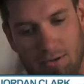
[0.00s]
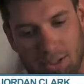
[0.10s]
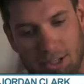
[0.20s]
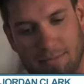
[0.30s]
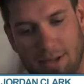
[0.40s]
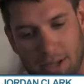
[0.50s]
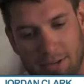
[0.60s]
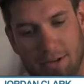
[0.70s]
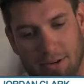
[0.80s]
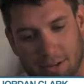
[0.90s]
Seeing them
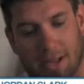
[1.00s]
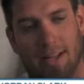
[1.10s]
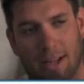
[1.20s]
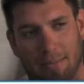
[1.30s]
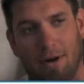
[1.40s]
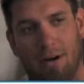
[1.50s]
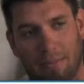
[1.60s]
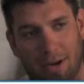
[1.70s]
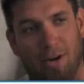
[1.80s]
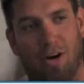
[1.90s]
kids underneath that light
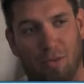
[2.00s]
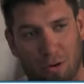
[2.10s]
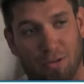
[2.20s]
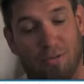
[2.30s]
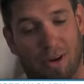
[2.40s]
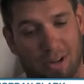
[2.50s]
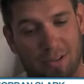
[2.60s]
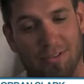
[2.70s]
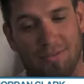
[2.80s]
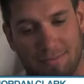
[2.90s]
bulb made it all worthwhile.